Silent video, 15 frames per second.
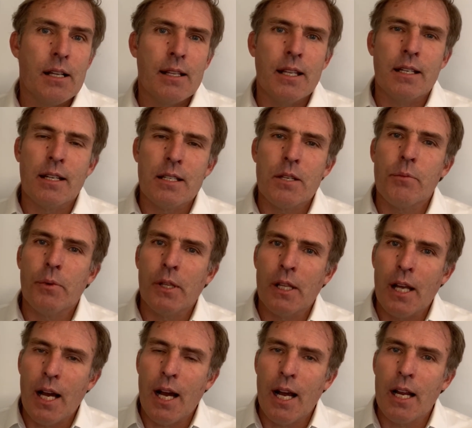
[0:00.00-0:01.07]
that doesn't
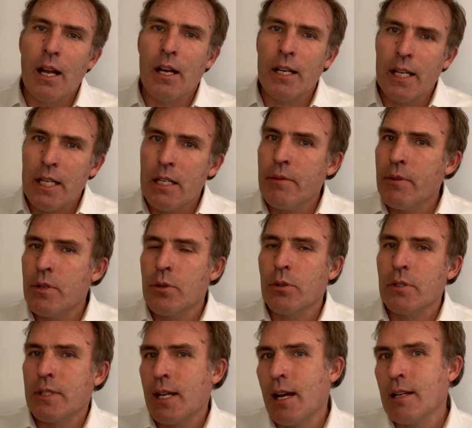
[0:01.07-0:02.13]
rely on
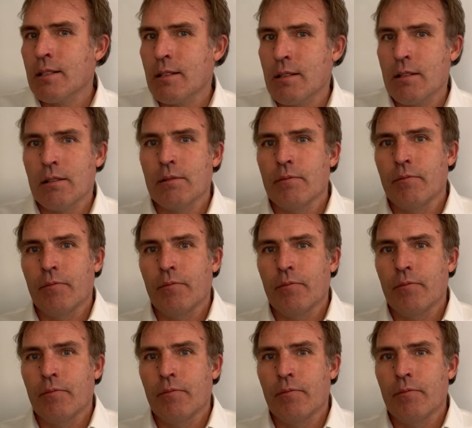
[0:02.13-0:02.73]
individual tests.